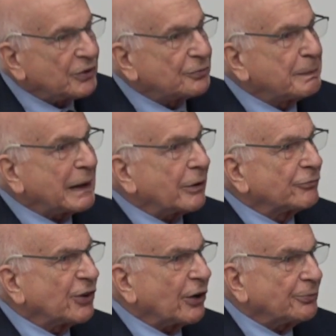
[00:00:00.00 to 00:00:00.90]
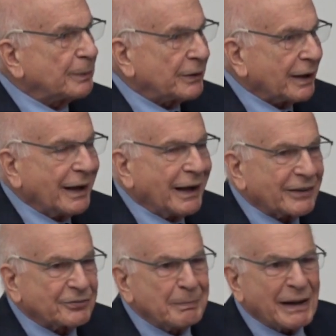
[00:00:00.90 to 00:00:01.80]
we speak of judgment
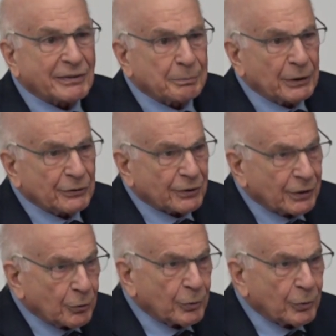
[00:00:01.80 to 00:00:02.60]
as measurement